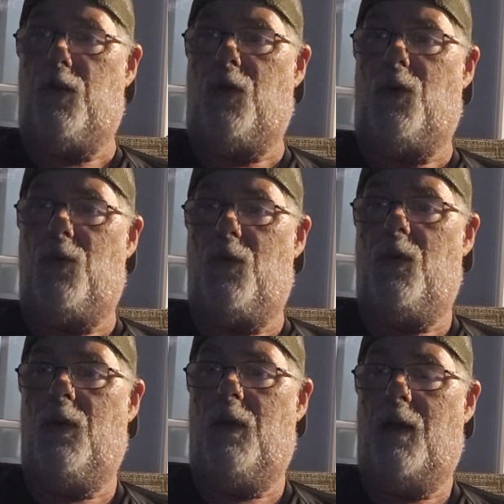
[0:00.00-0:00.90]
you,
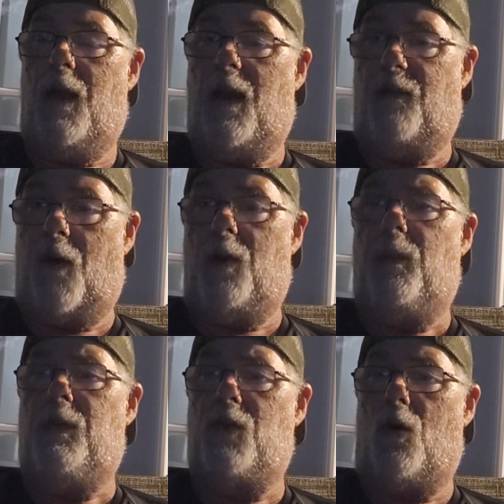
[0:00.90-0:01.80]
and I've already
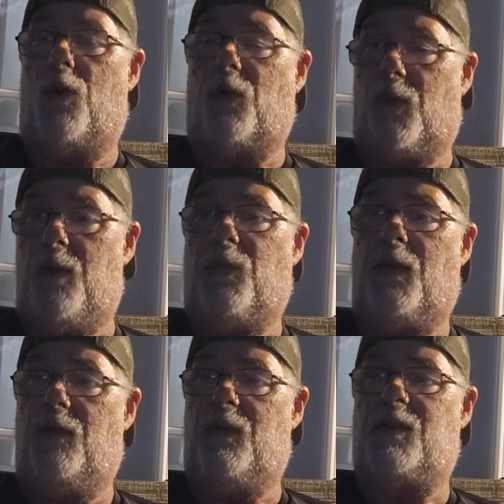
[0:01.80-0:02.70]
been told 3
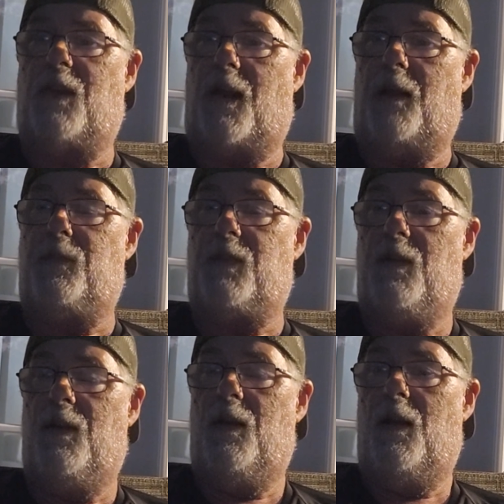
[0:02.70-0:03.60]
previous times
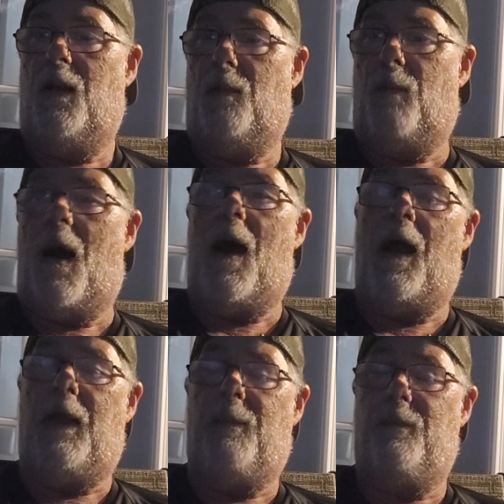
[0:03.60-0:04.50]

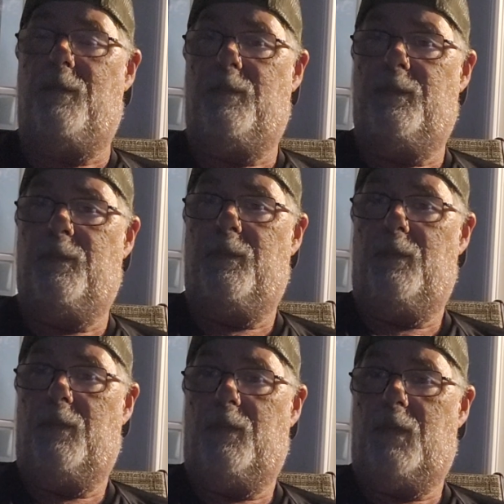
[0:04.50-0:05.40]
by,
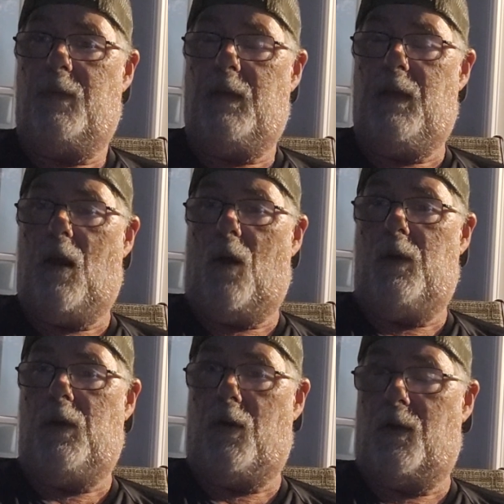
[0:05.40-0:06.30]

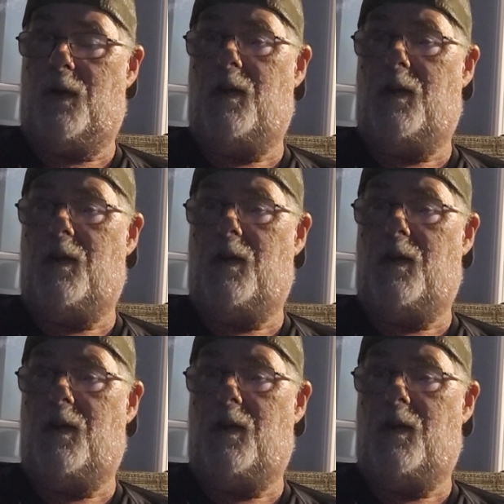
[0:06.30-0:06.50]
your